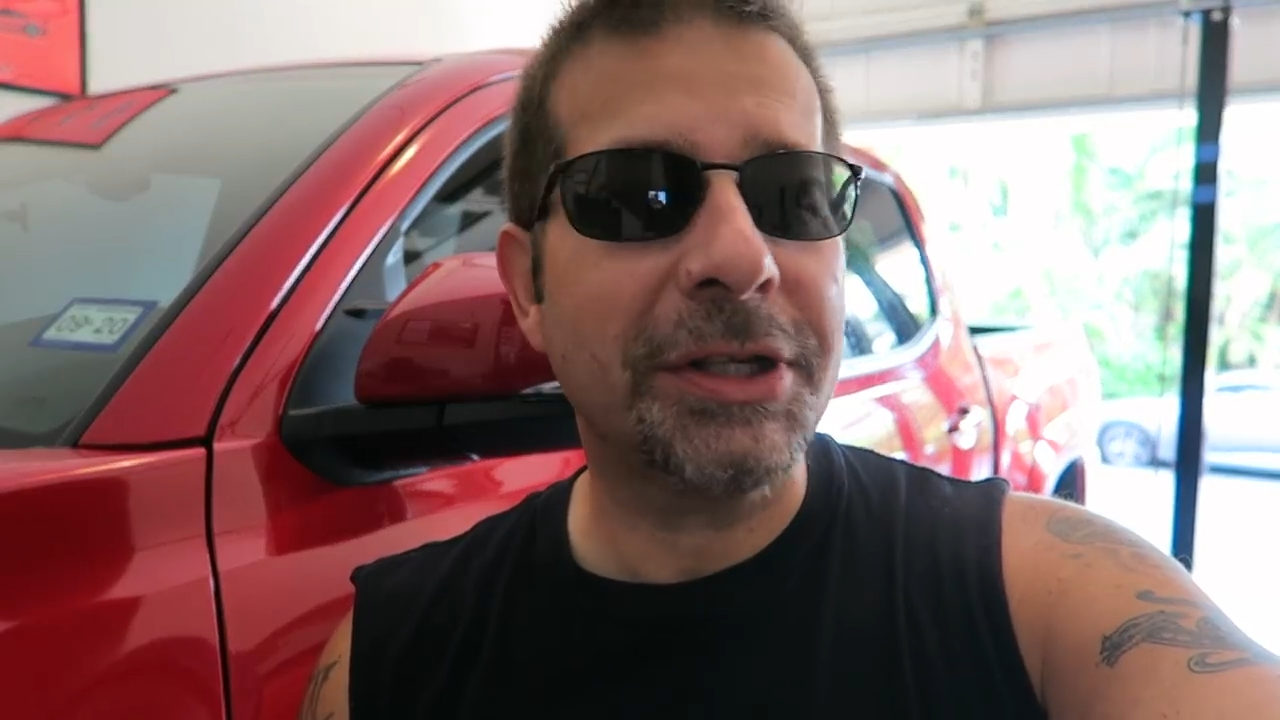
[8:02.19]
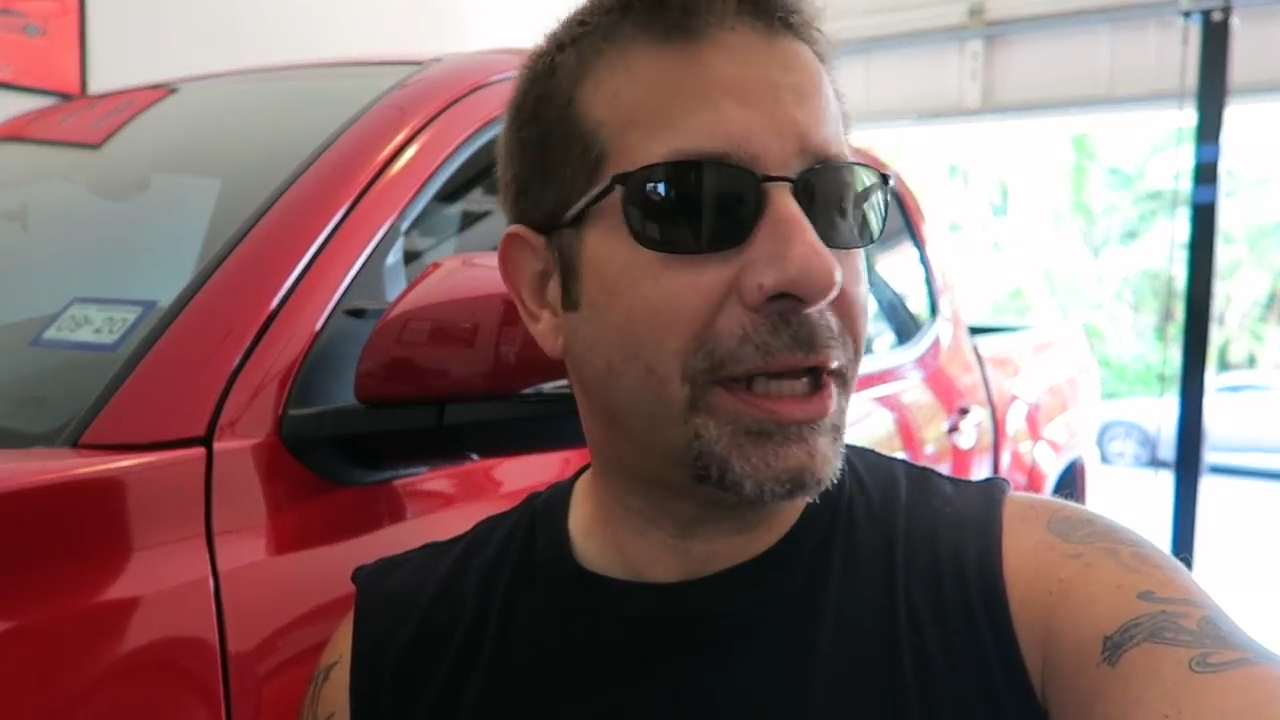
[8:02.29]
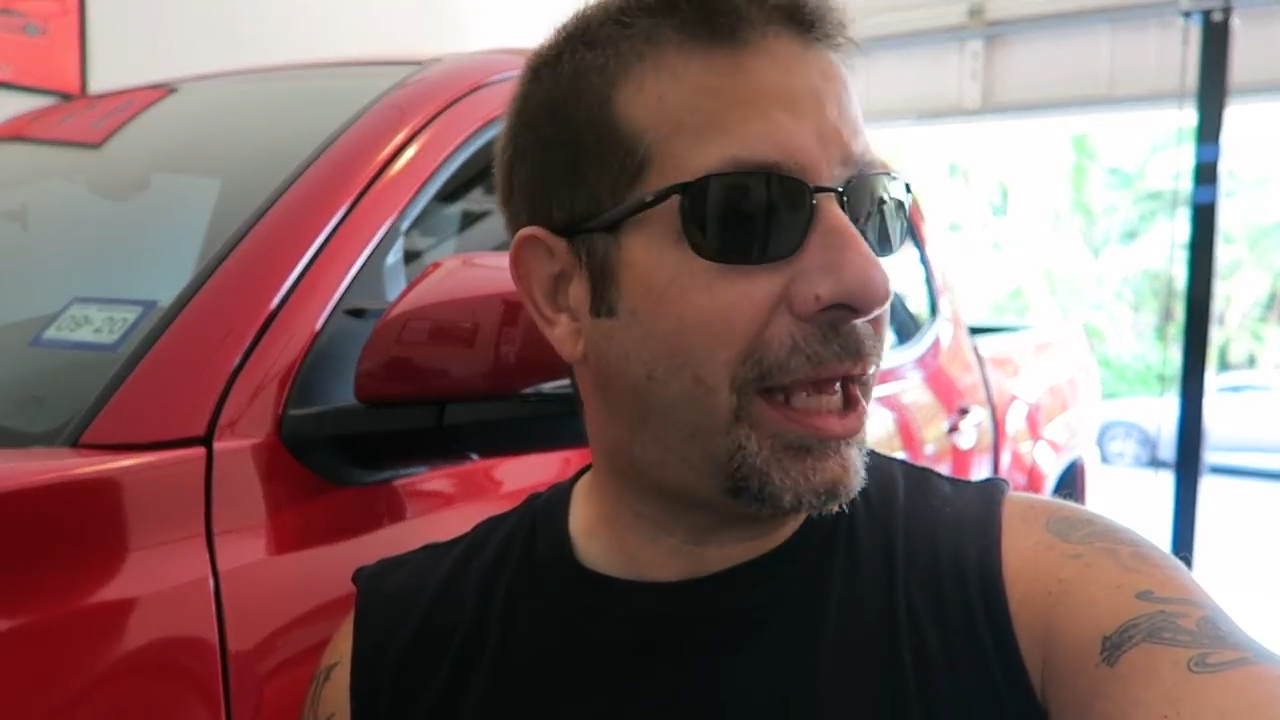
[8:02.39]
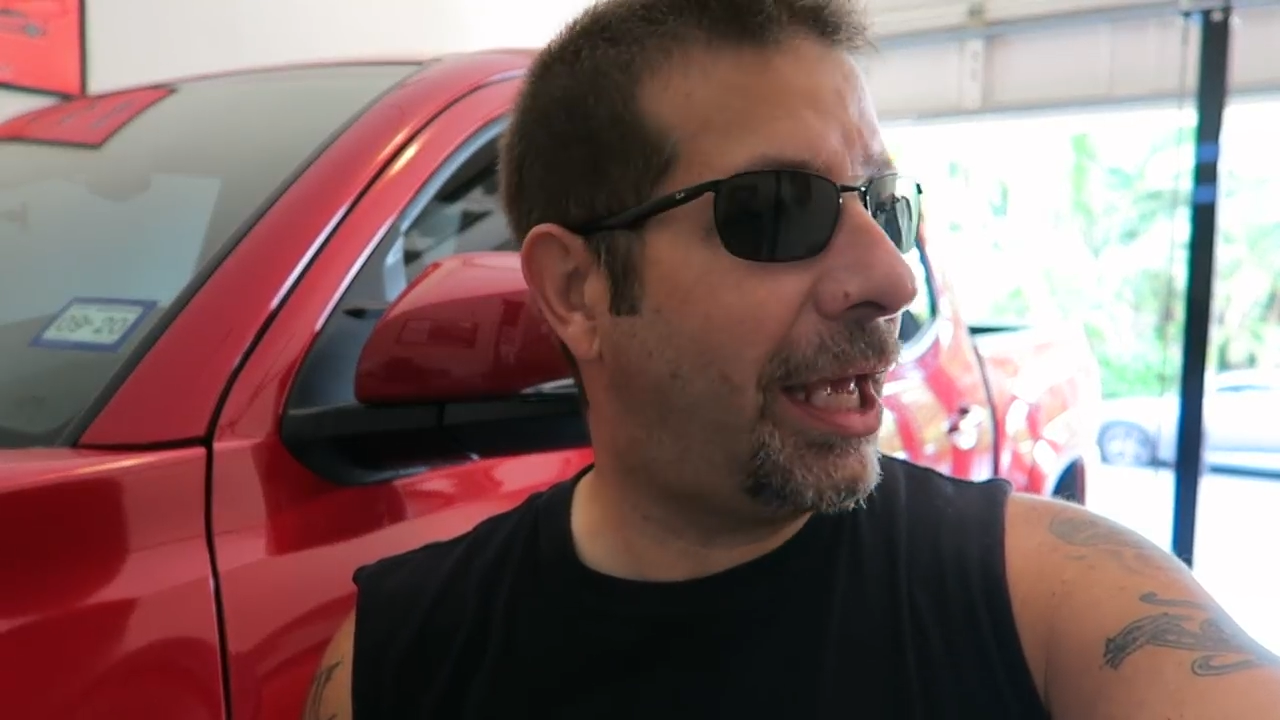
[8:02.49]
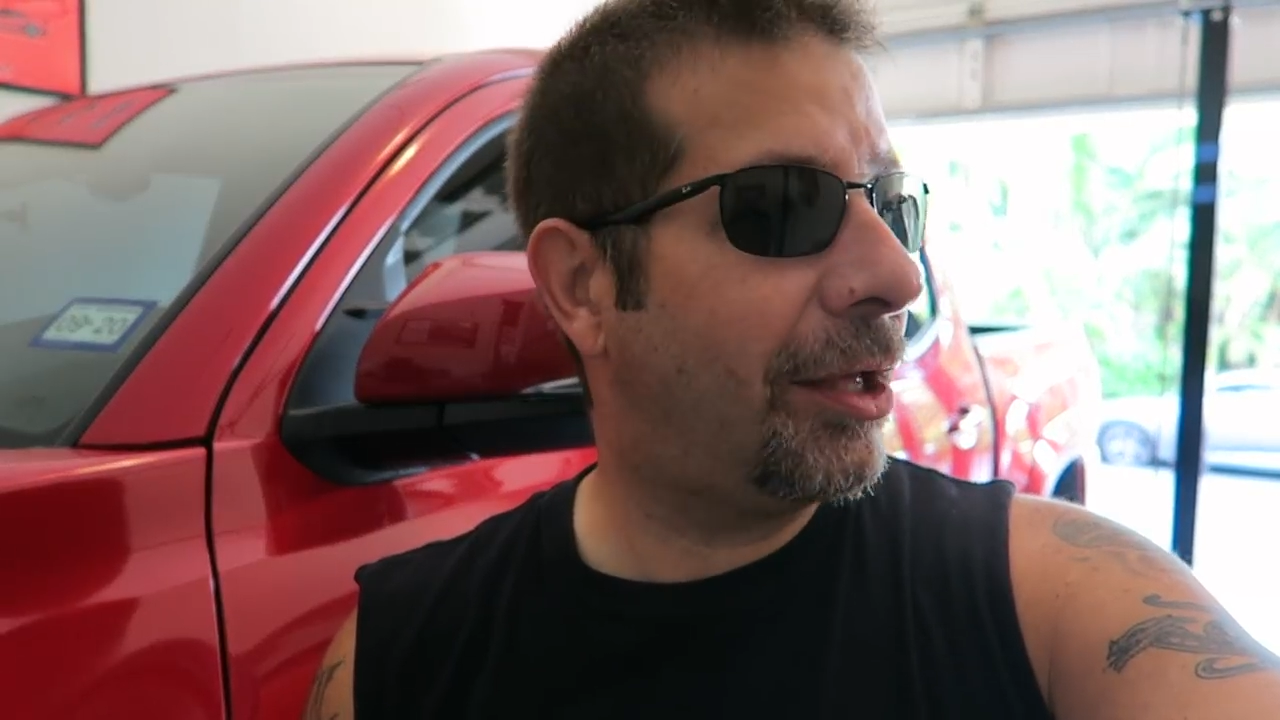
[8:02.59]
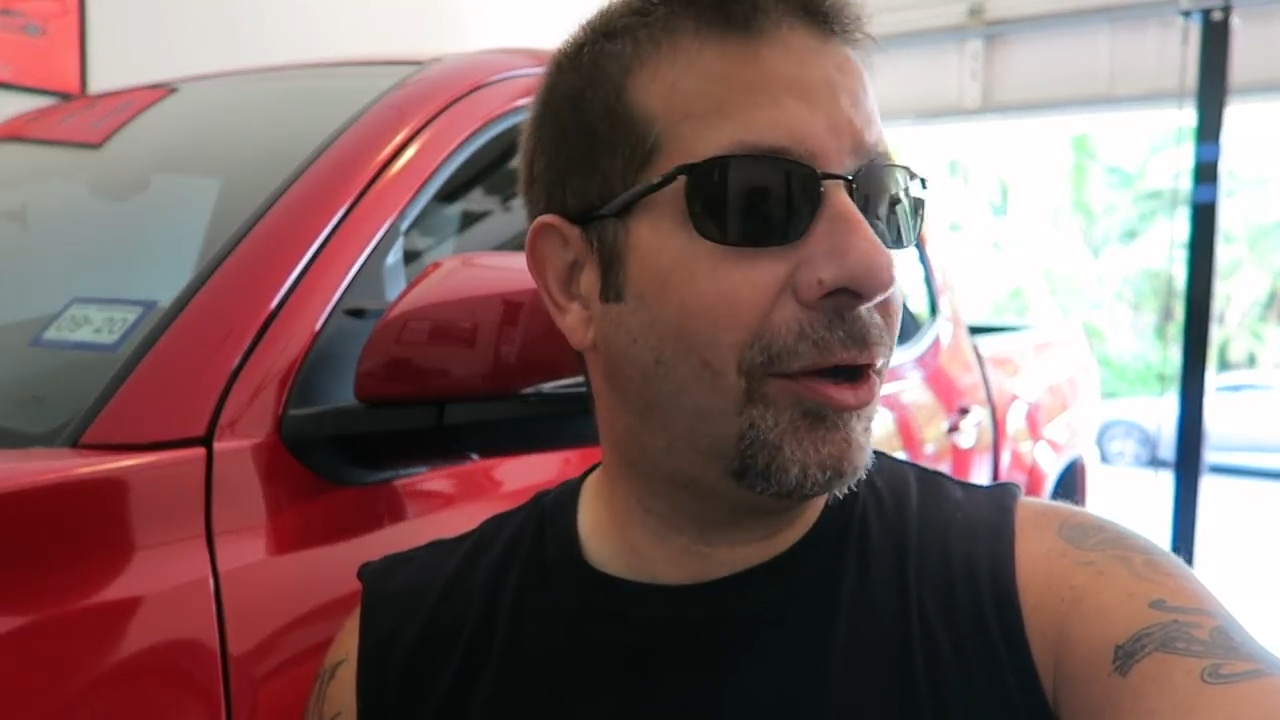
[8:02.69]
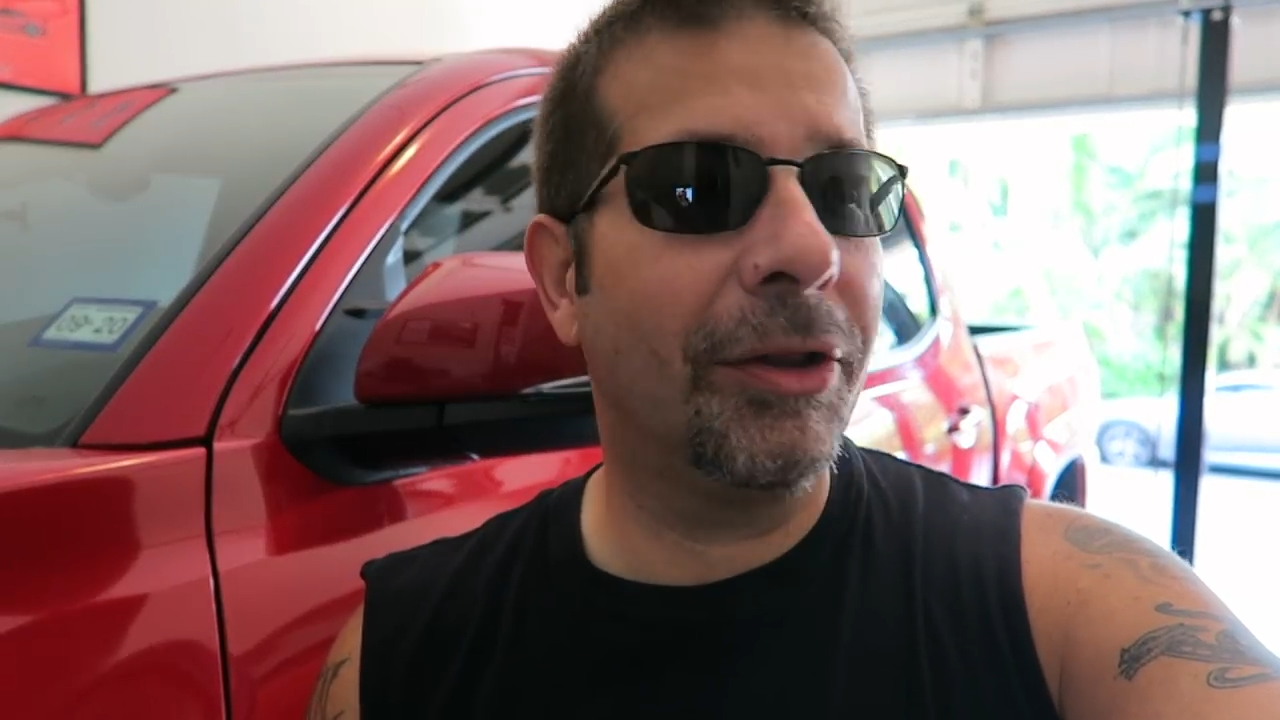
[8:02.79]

as I can